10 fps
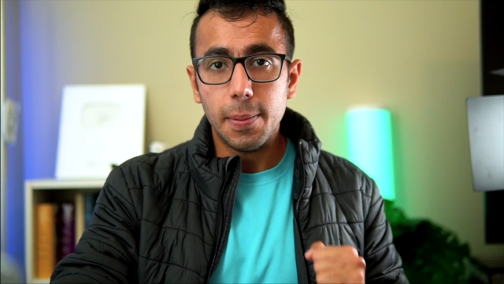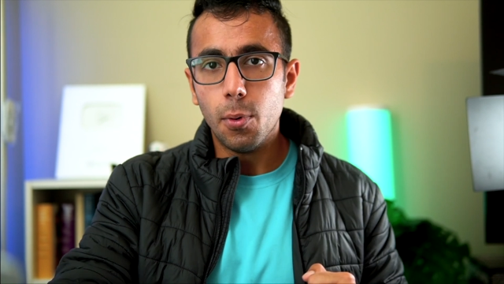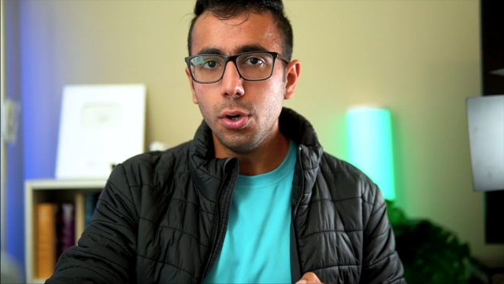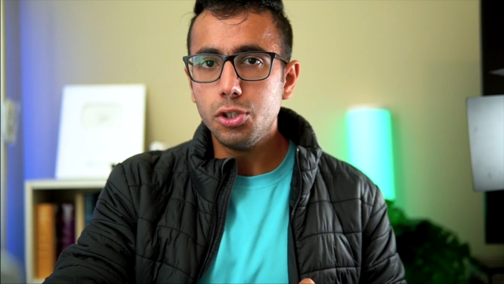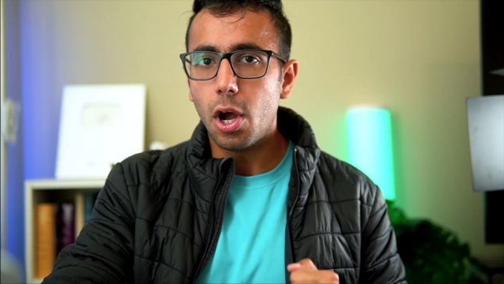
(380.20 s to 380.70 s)

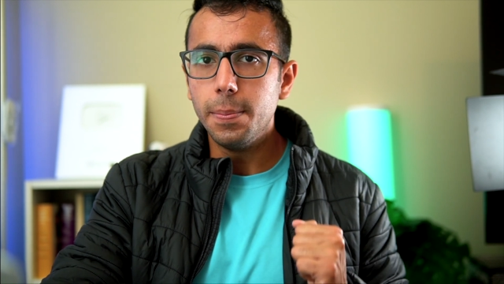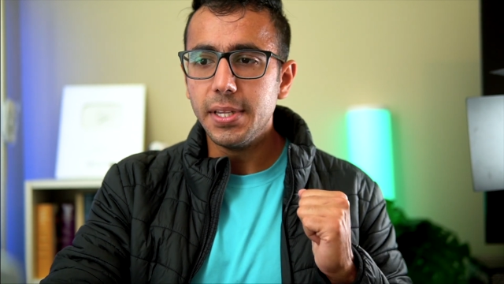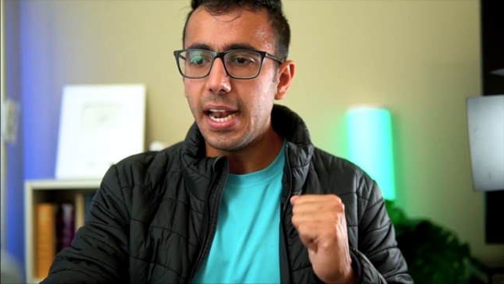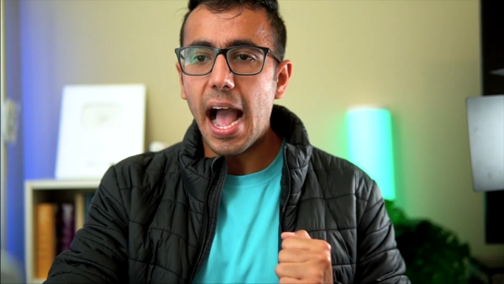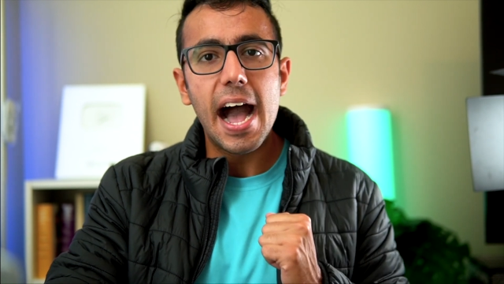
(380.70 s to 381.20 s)
remote jobs,
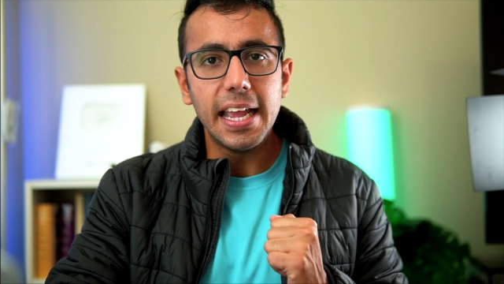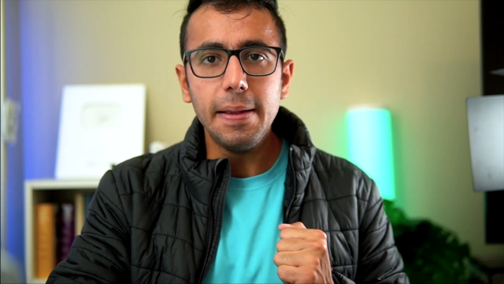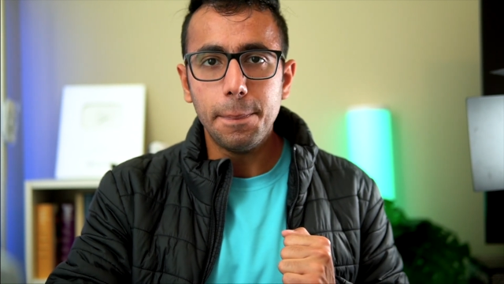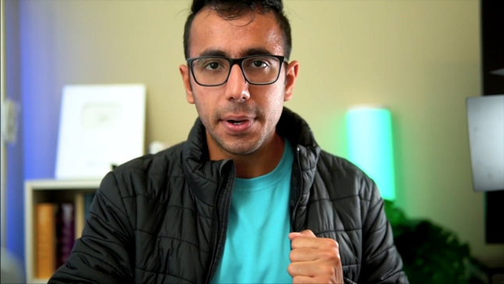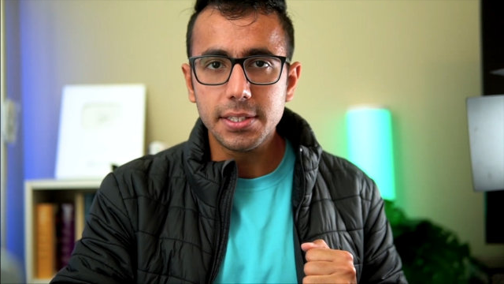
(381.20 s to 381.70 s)
and
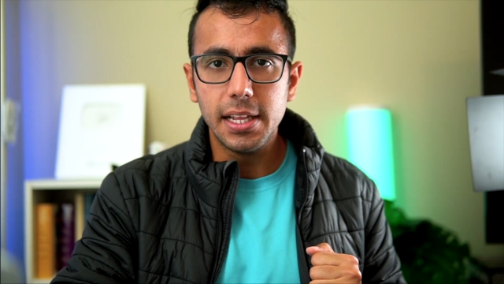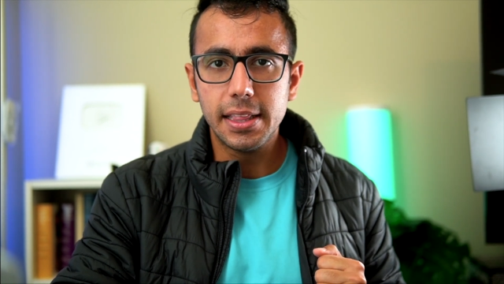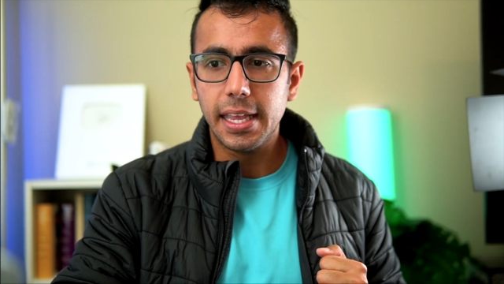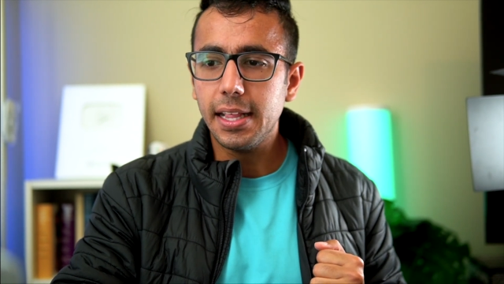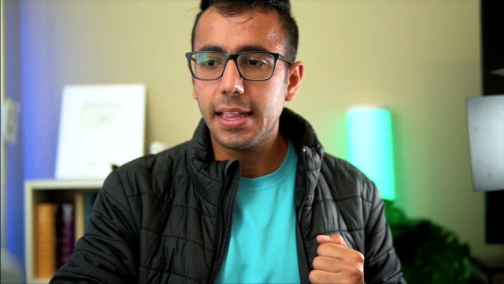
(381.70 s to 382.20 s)
I personally
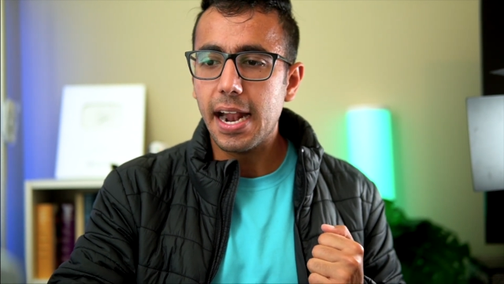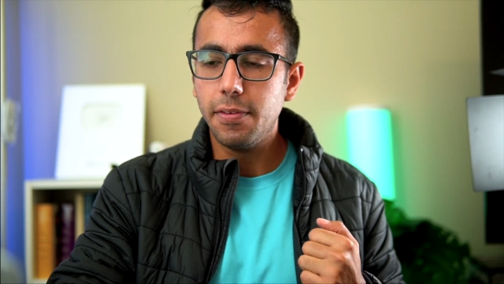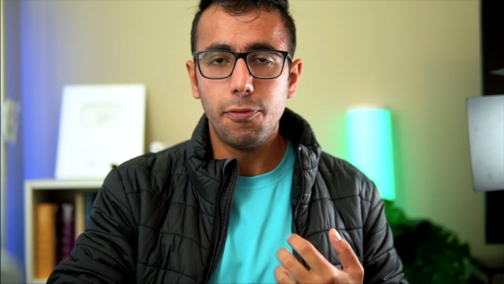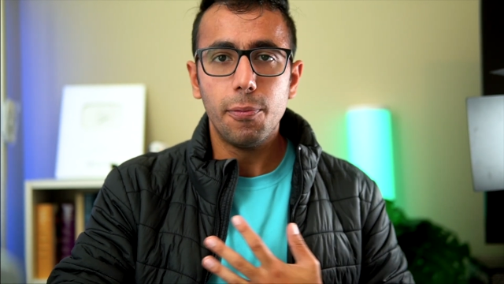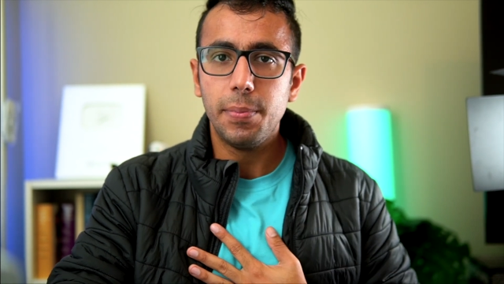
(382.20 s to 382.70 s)
think
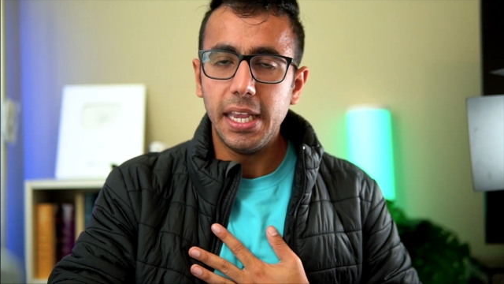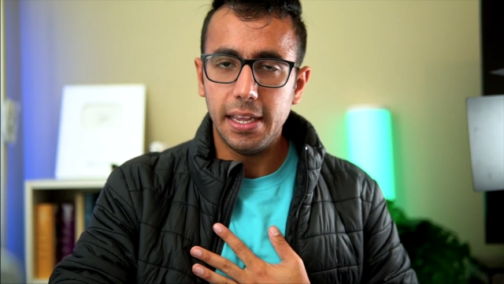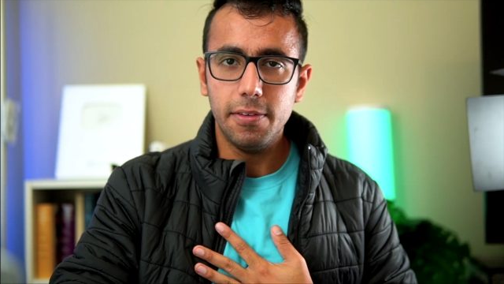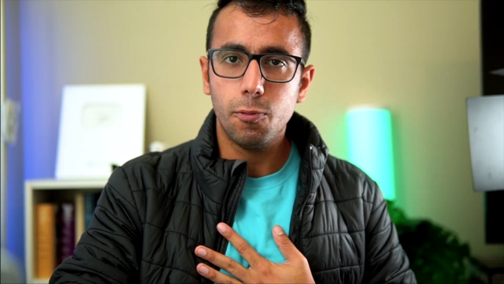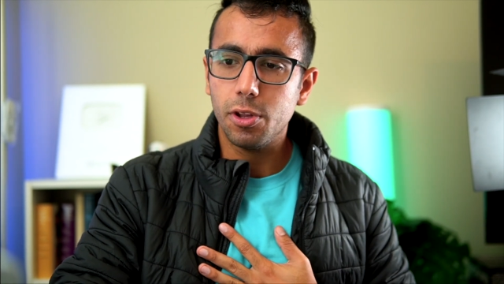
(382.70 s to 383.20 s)
that for
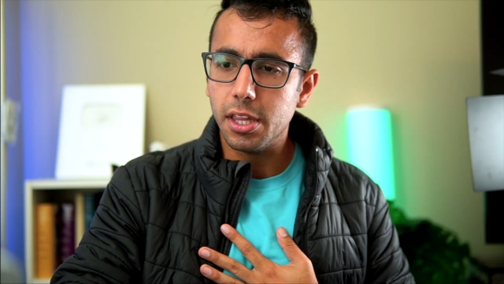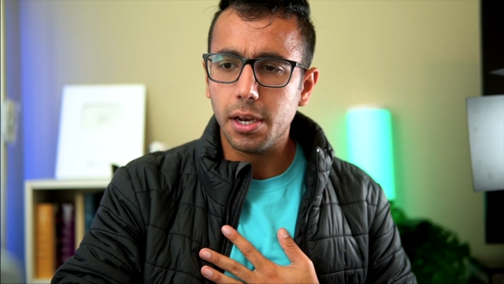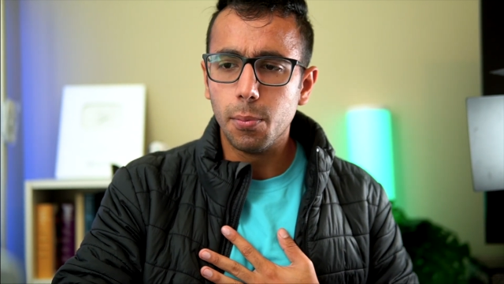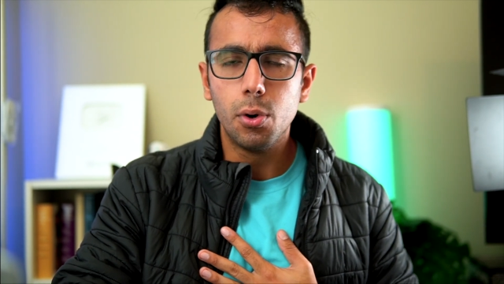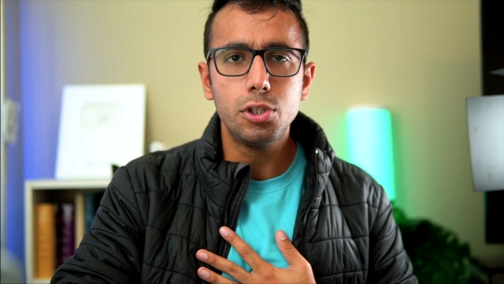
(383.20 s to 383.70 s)
me, the
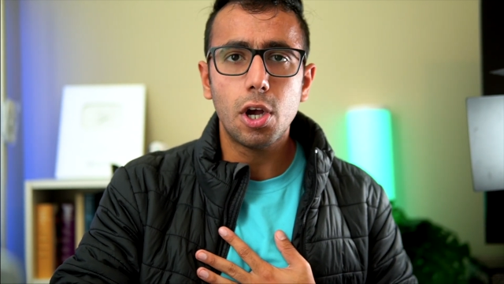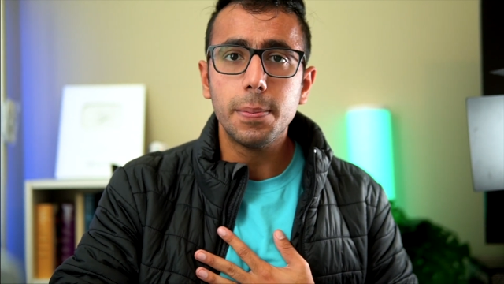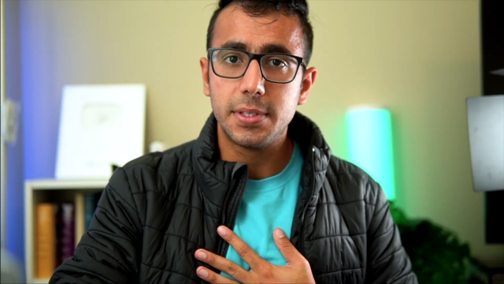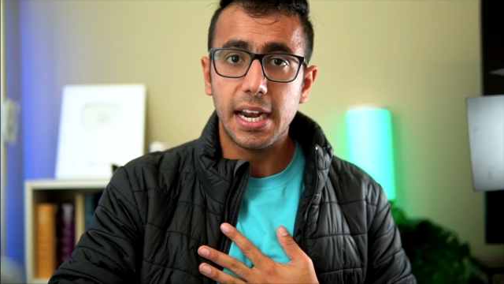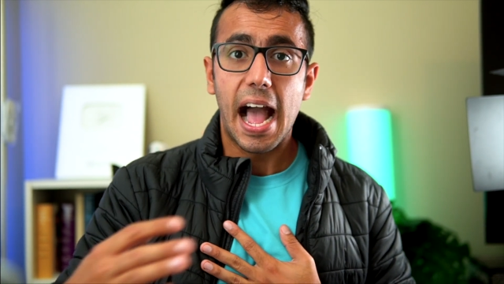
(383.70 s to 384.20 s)
remote
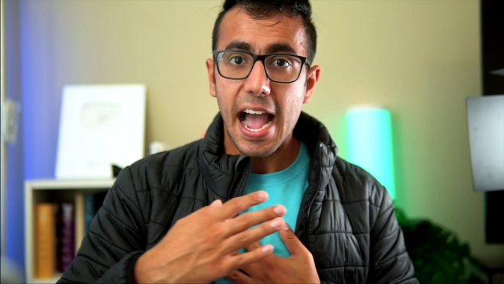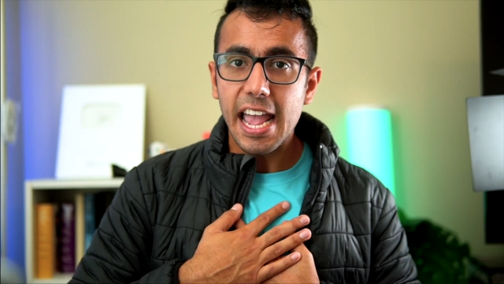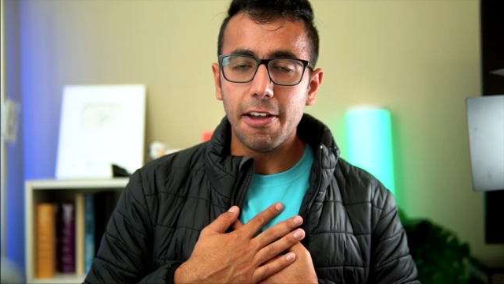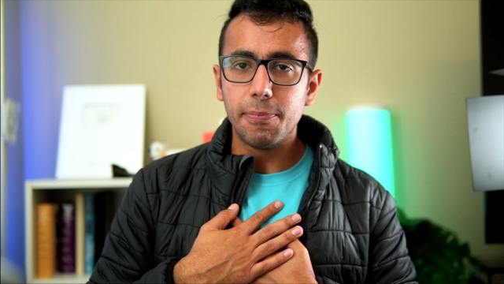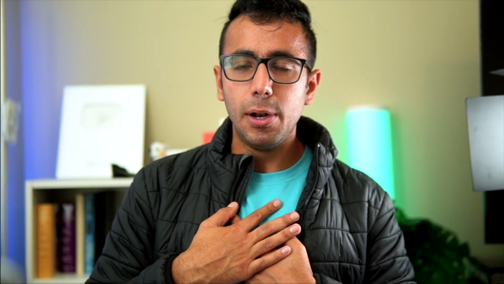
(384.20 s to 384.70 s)
jobs that I
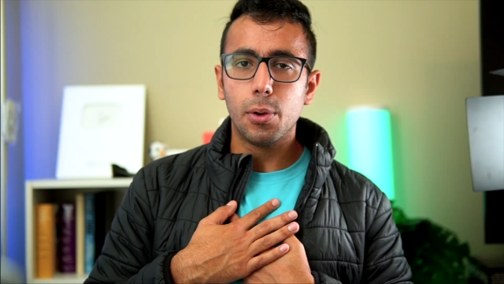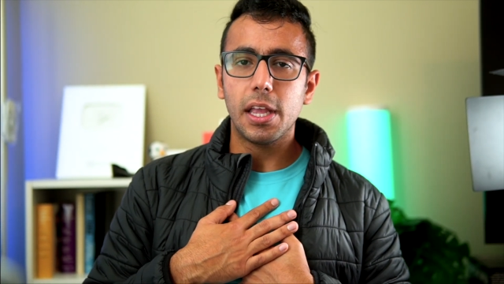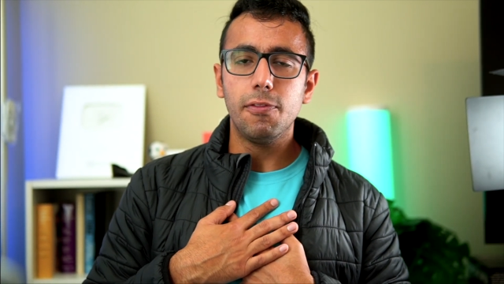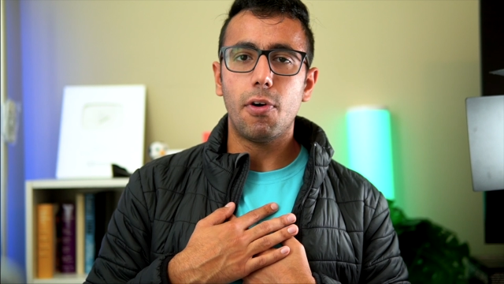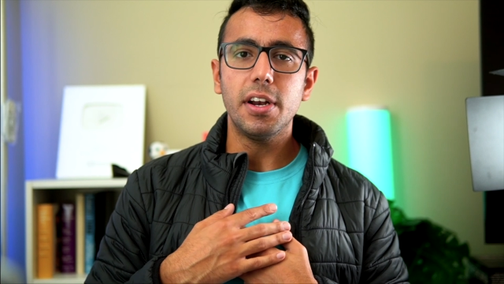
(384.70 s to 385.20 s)
have been
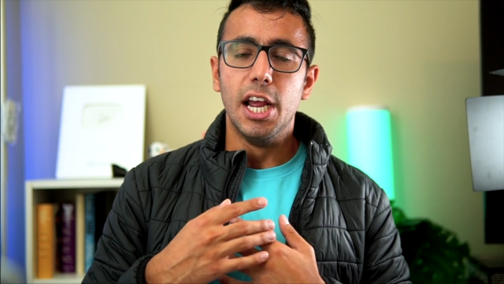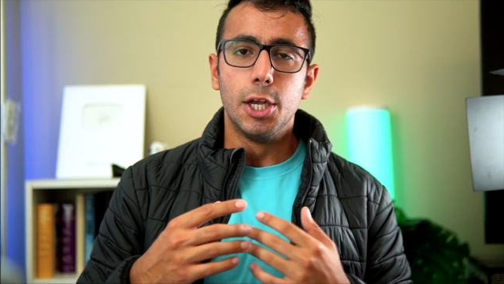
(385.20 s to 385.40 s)
looking for.